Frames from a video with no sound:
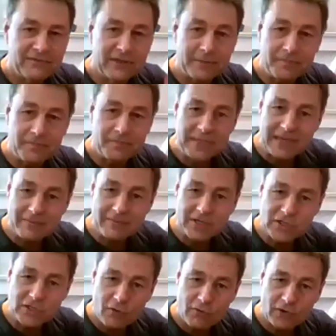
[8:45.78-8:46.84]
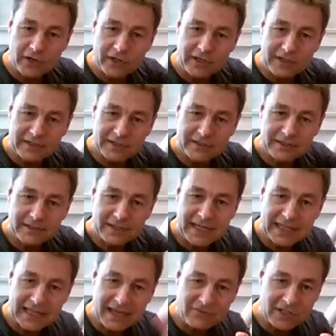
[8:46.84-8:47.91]
flip the image over
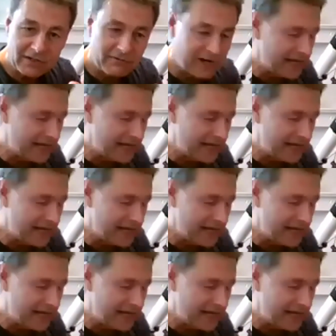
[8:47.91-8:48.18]
and left and